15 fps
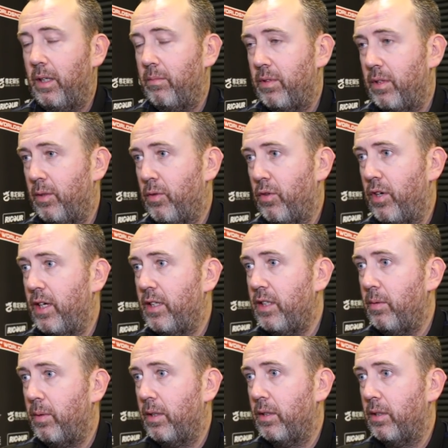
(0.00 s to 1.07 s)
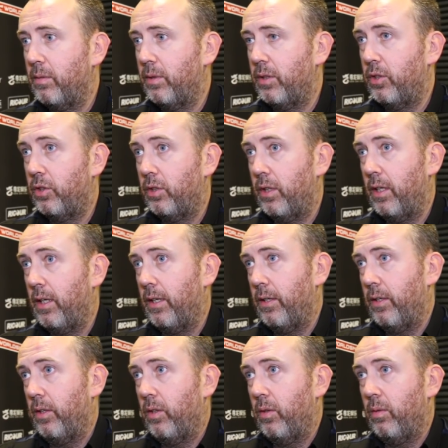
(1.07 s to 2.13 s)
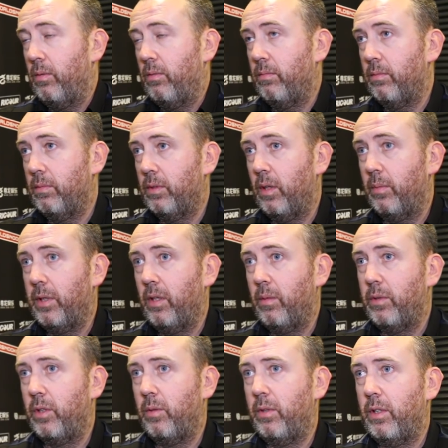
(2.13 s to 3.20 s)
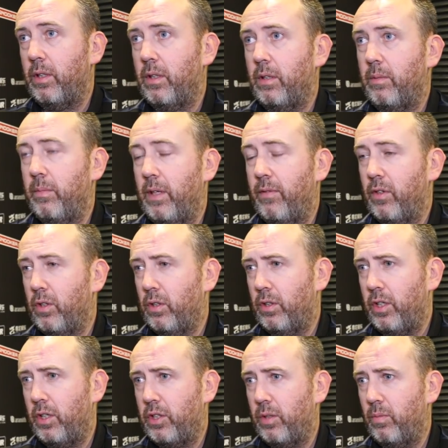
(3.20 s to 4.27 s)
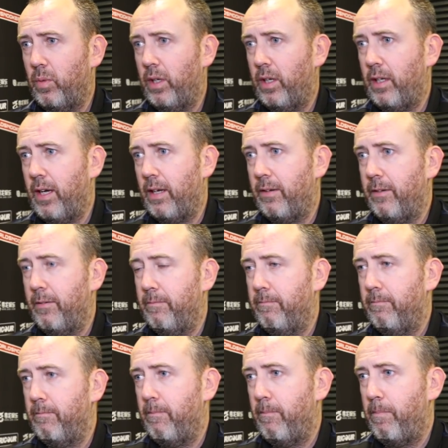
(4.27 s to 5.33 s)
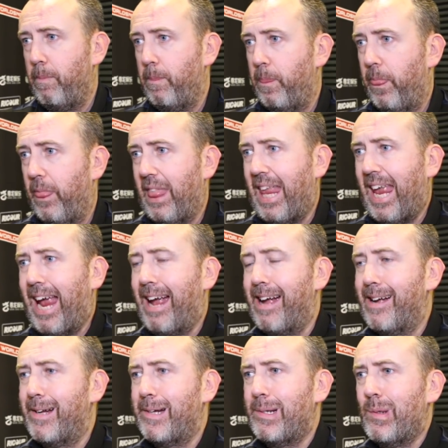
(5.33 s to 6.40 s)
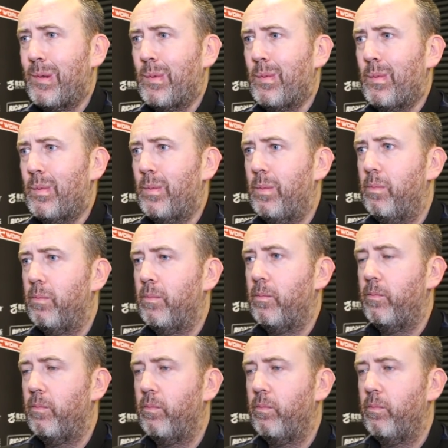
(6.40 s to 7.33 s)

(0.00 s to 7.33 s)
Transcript: absolute crazy ones, which uh, you know, got me the opportunity to have a good dish and win in the end. You, you play with a poker face. Your